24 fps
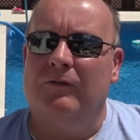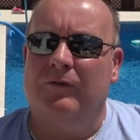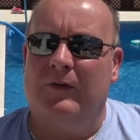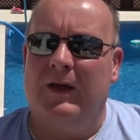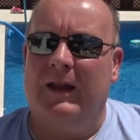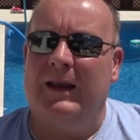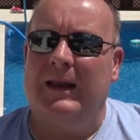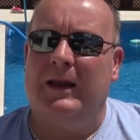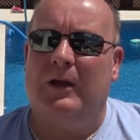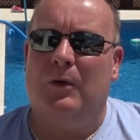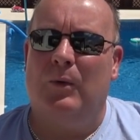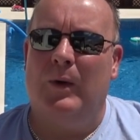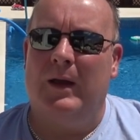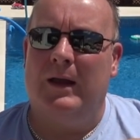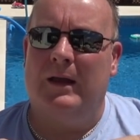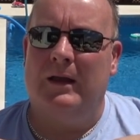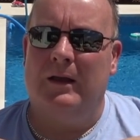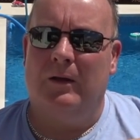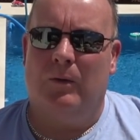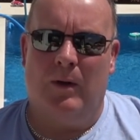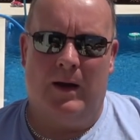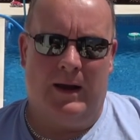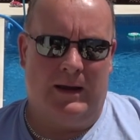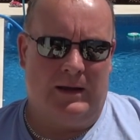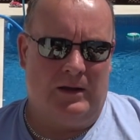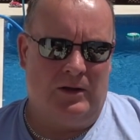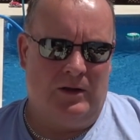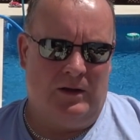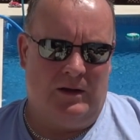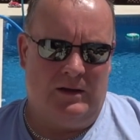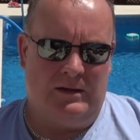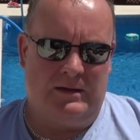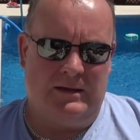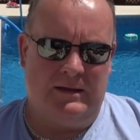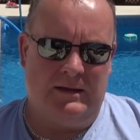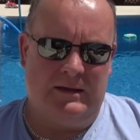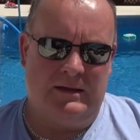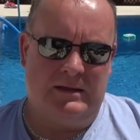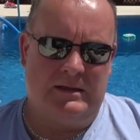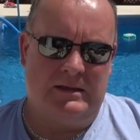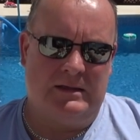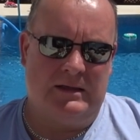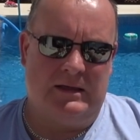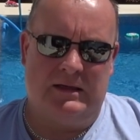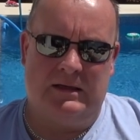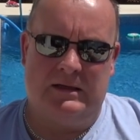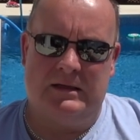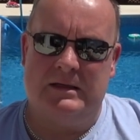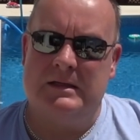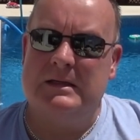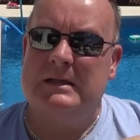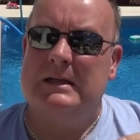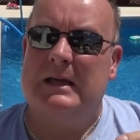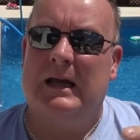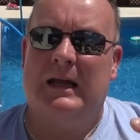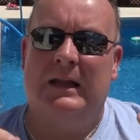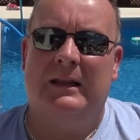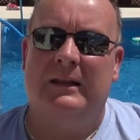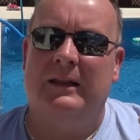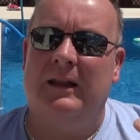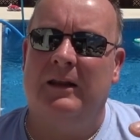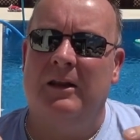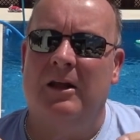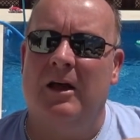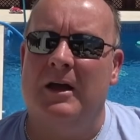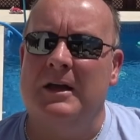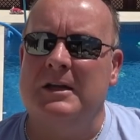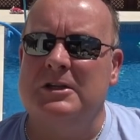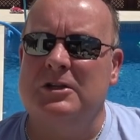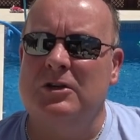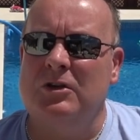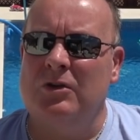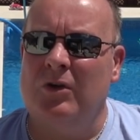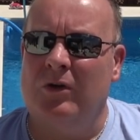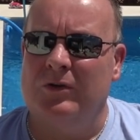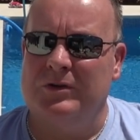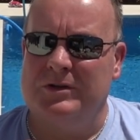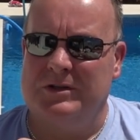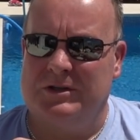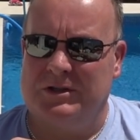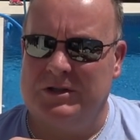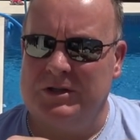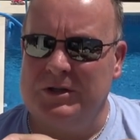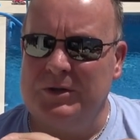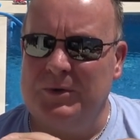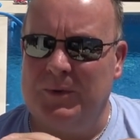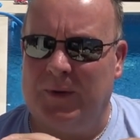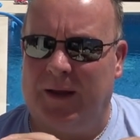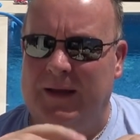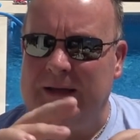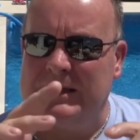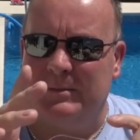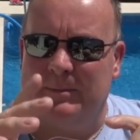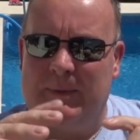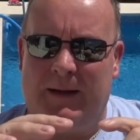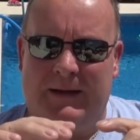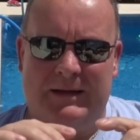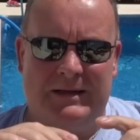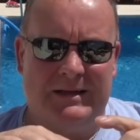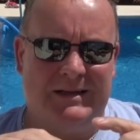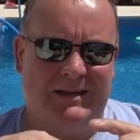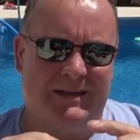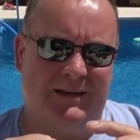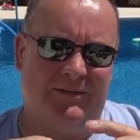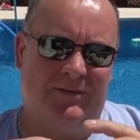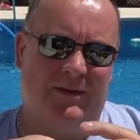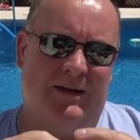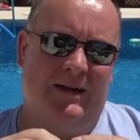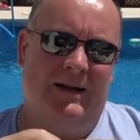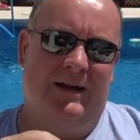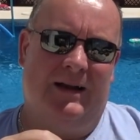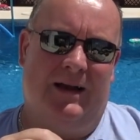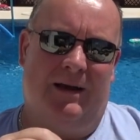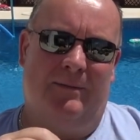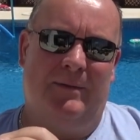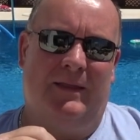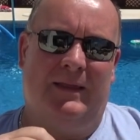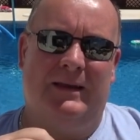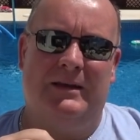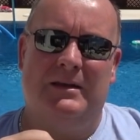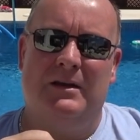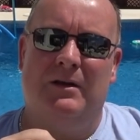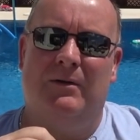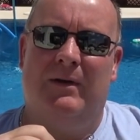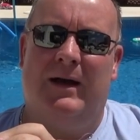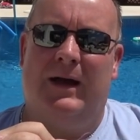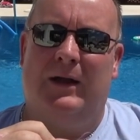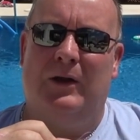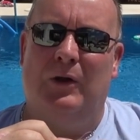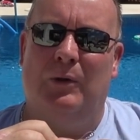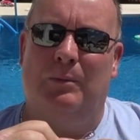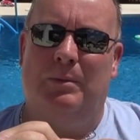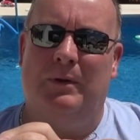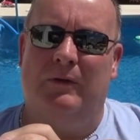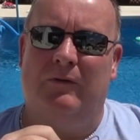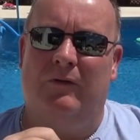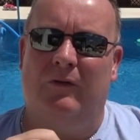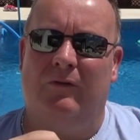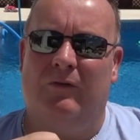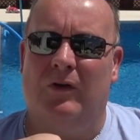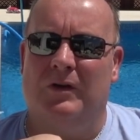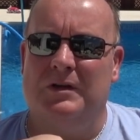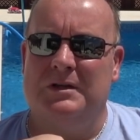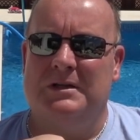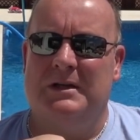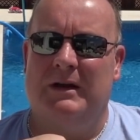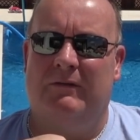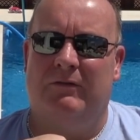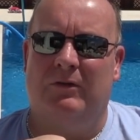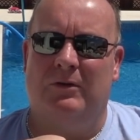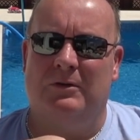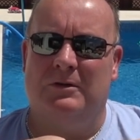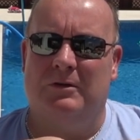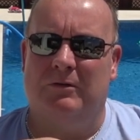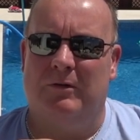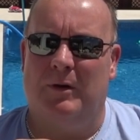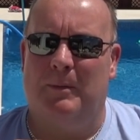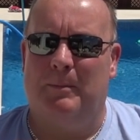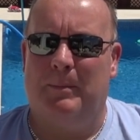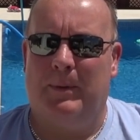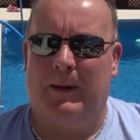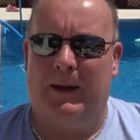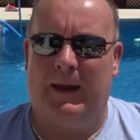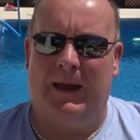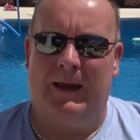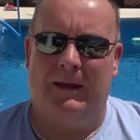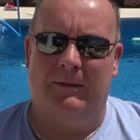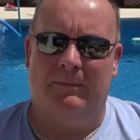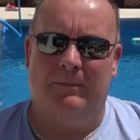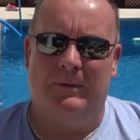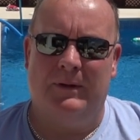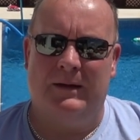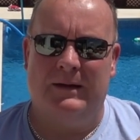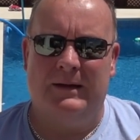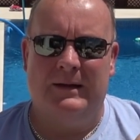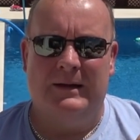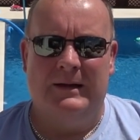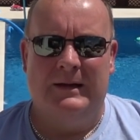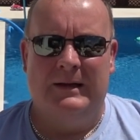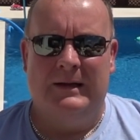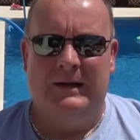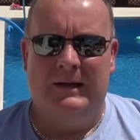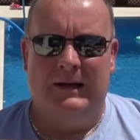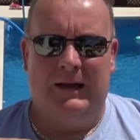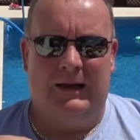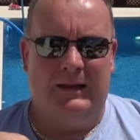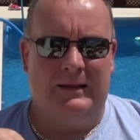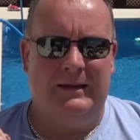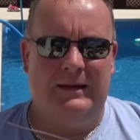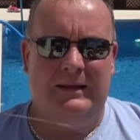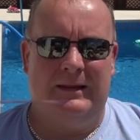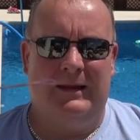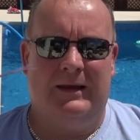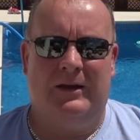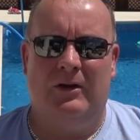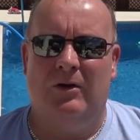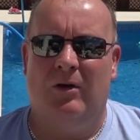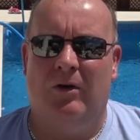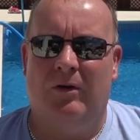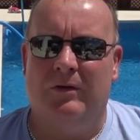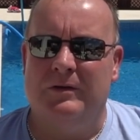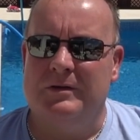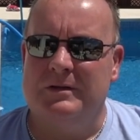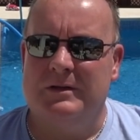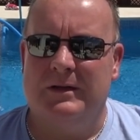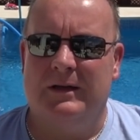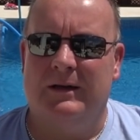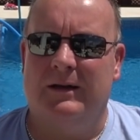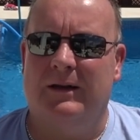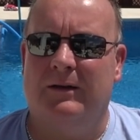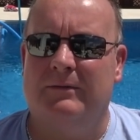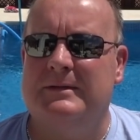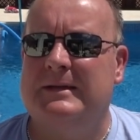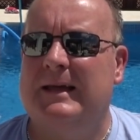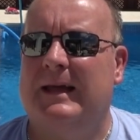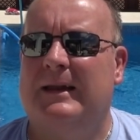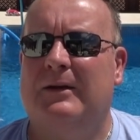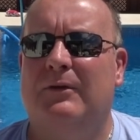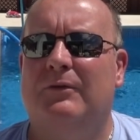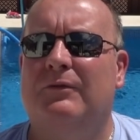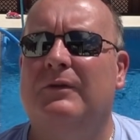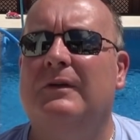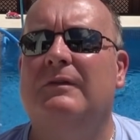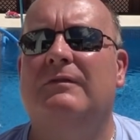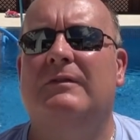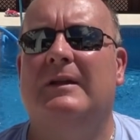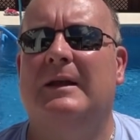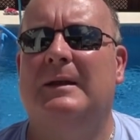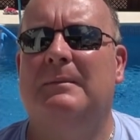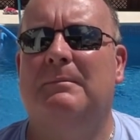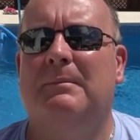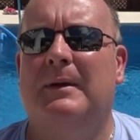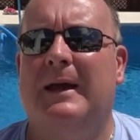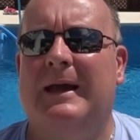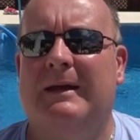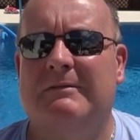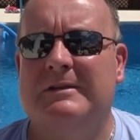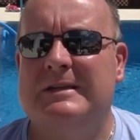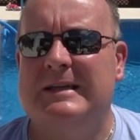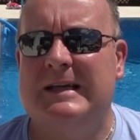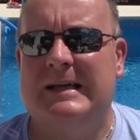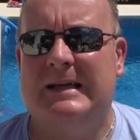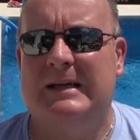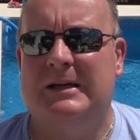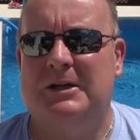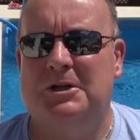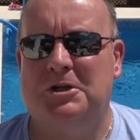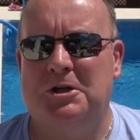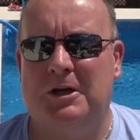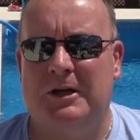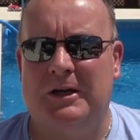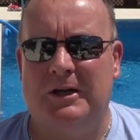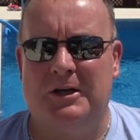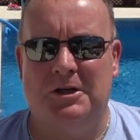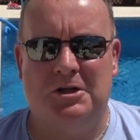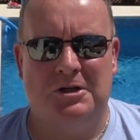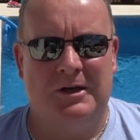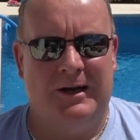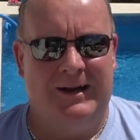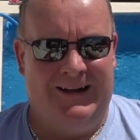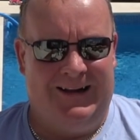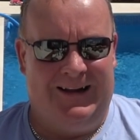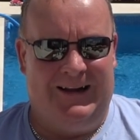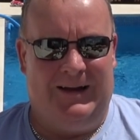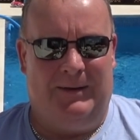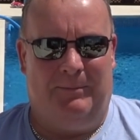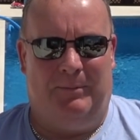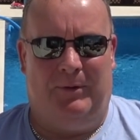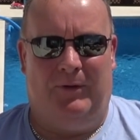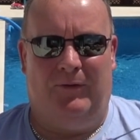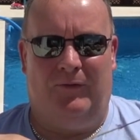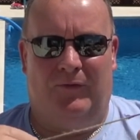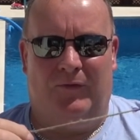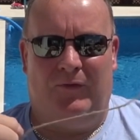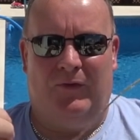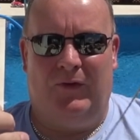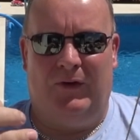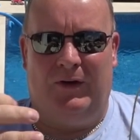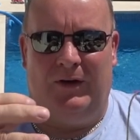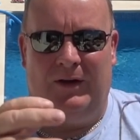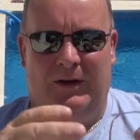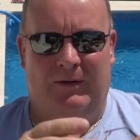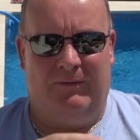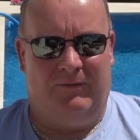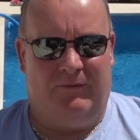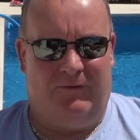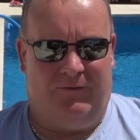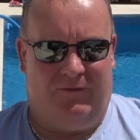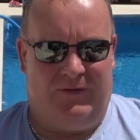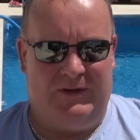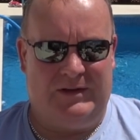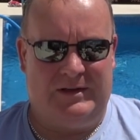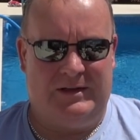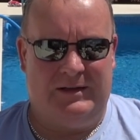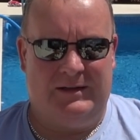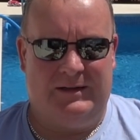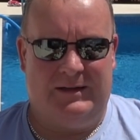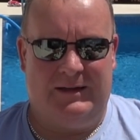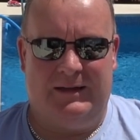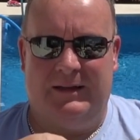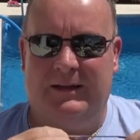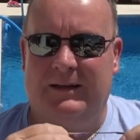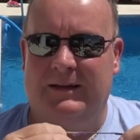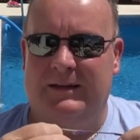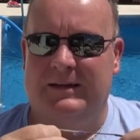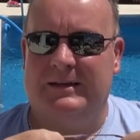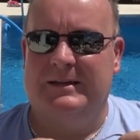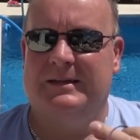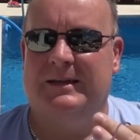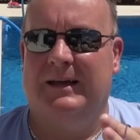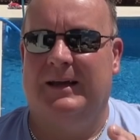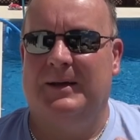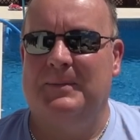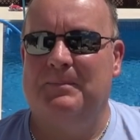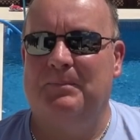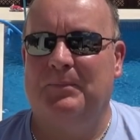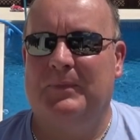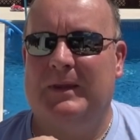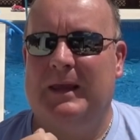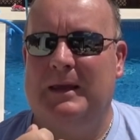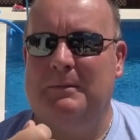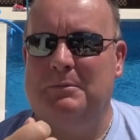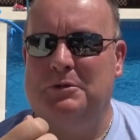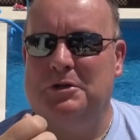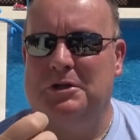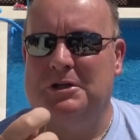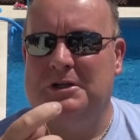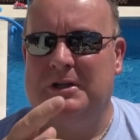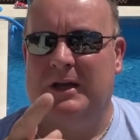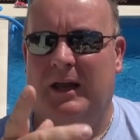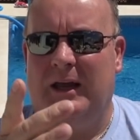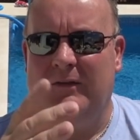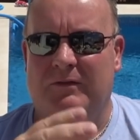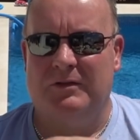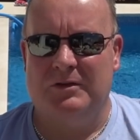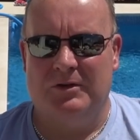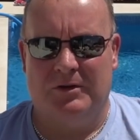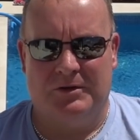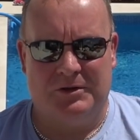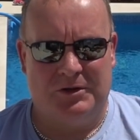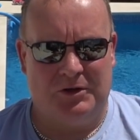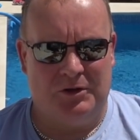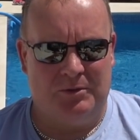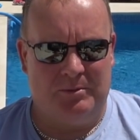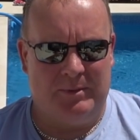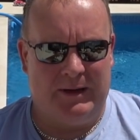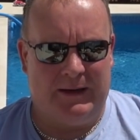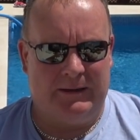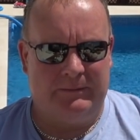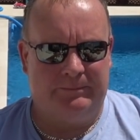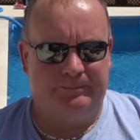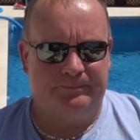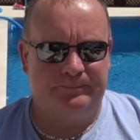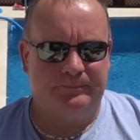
fairly quick and quite courteous, and the line's not too expensive. I mean, they do add up if you've got several to repair, but I think they cost, I don't know, 10 or 15 pounds English each, but for something that keeps you safe, it's not too bad.